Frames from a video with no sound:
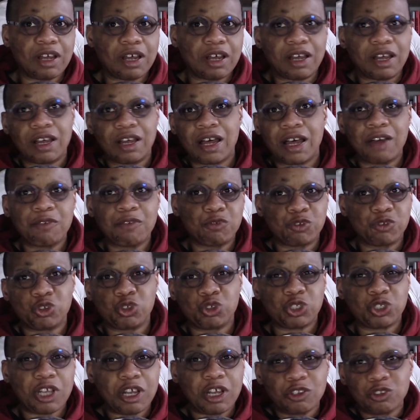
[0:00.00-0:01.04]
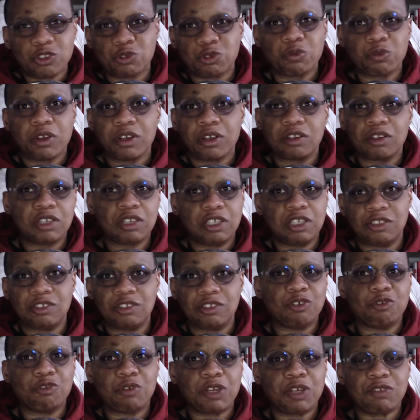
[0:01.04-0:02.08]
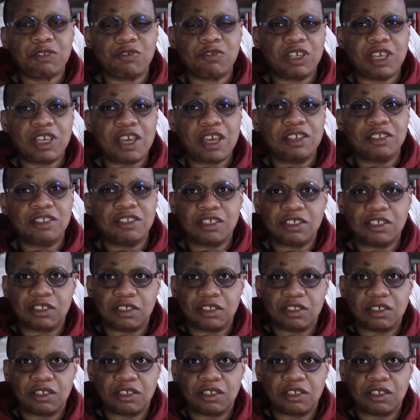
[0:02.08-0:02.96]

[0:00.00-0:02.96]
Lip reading: how the charts were in around the 80s